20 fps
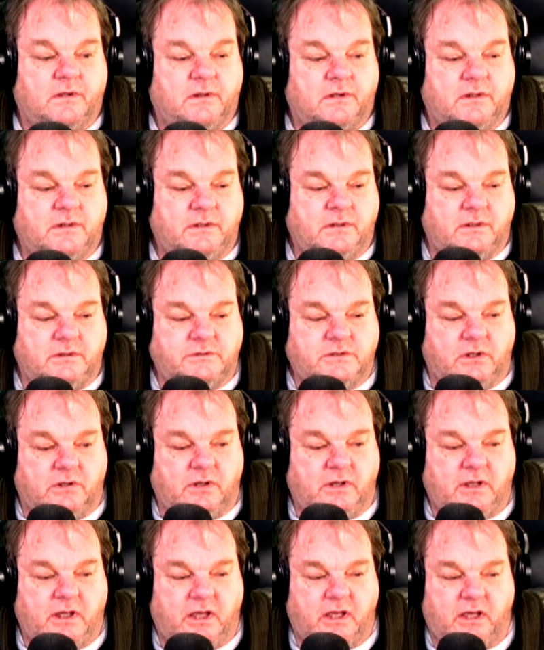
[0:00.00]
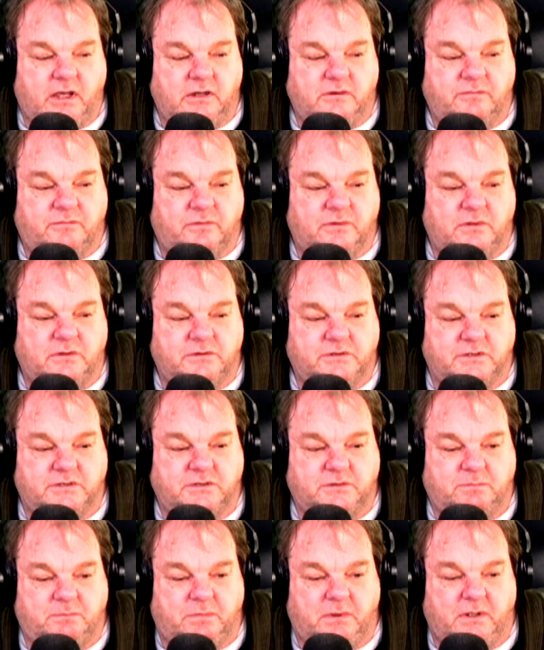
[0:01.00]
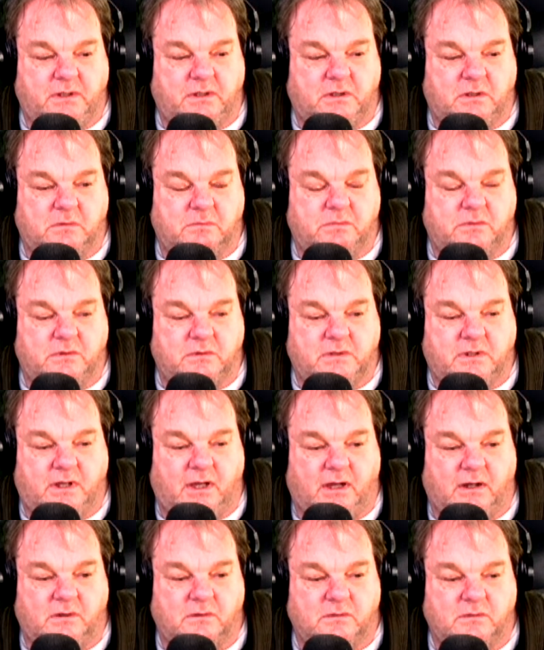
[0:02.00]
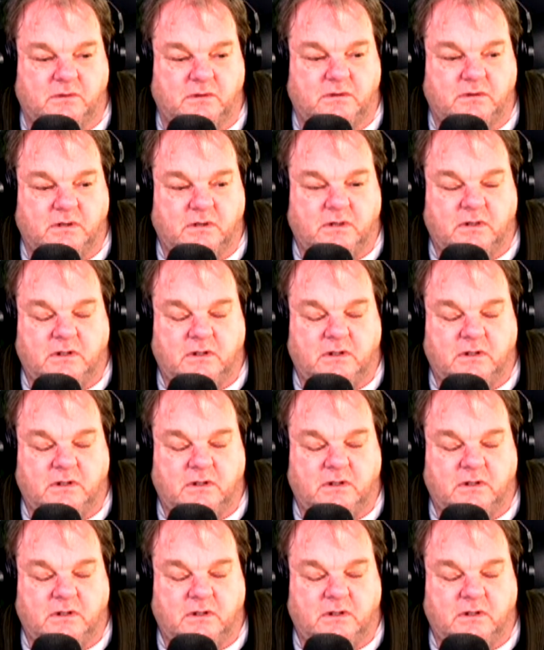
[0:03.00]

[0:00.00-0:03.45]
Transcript: It's a hateful, despicable, coward,